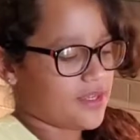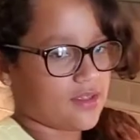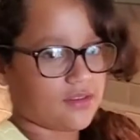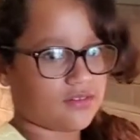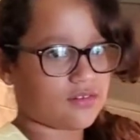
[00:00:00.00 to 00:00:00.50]

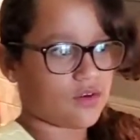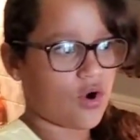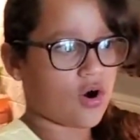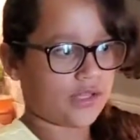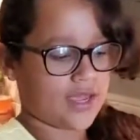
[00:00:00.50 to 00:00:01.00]
is
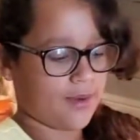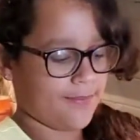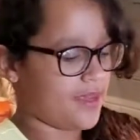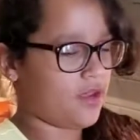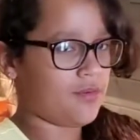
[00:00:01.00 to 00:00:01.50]
not like a
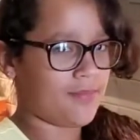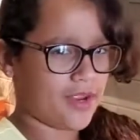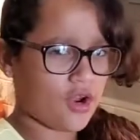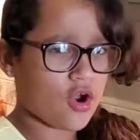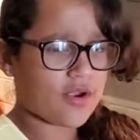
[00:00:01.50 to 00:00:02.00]

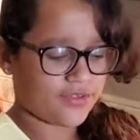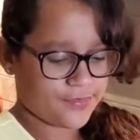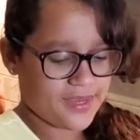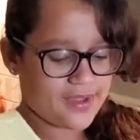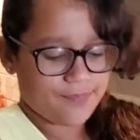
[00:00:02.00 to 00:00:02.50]
bigger
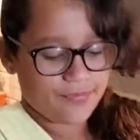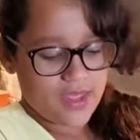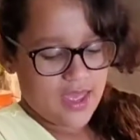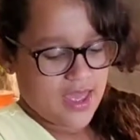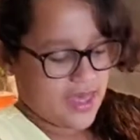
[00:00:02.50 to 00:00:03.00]
recipe.
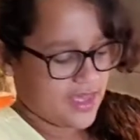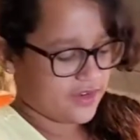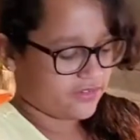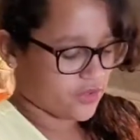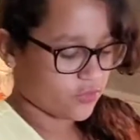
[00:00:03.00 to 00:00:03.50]

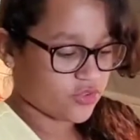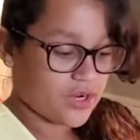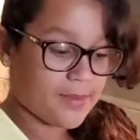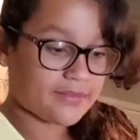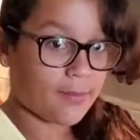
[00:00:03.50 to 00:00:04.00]
And so I'm trying
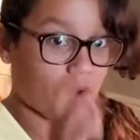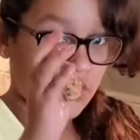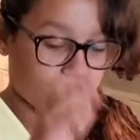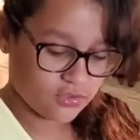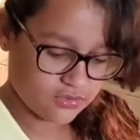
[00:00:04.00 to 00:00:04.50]
to make the
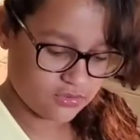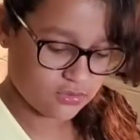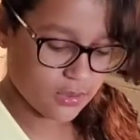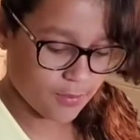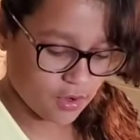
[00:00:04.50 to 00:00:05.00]
balls
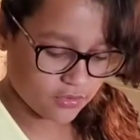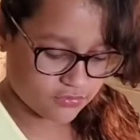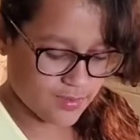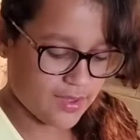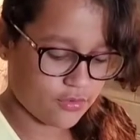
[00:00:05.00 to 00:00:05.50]

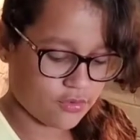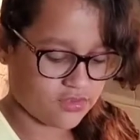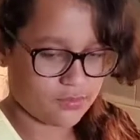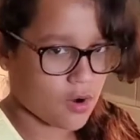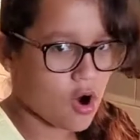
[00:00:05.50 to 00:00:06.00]
rather
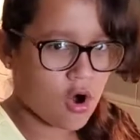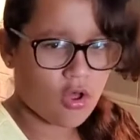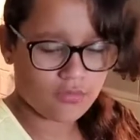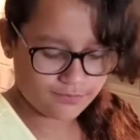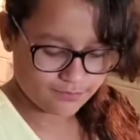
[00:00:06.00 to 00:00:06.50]
small.
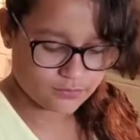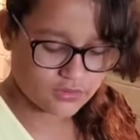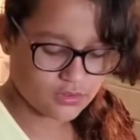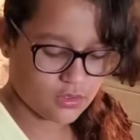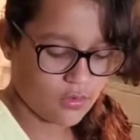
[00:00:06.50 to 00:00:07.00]

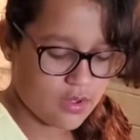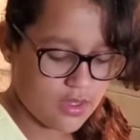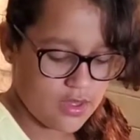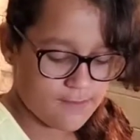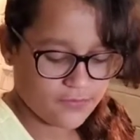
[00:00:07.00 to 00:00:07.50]
So
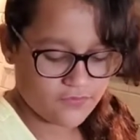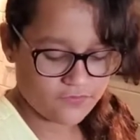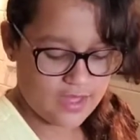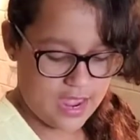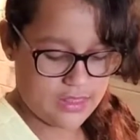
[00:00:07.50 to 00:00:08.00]

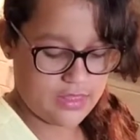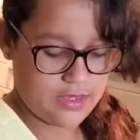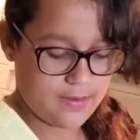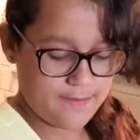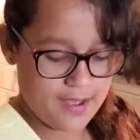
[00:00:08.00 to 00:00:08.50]
flatten
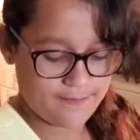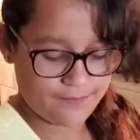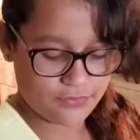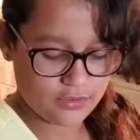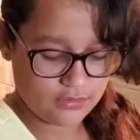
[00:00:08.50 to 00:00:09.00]
them.
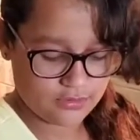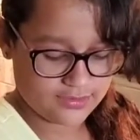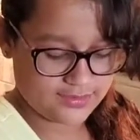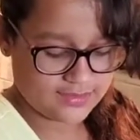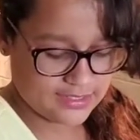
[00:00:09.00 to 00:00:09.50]
They're a little
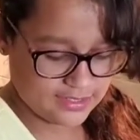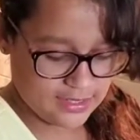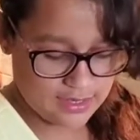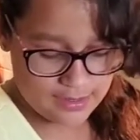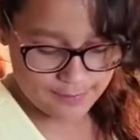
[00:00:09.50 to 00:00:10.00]

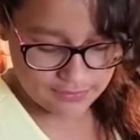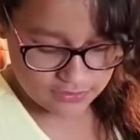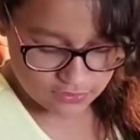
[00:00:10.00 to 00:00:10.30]
sticky. That's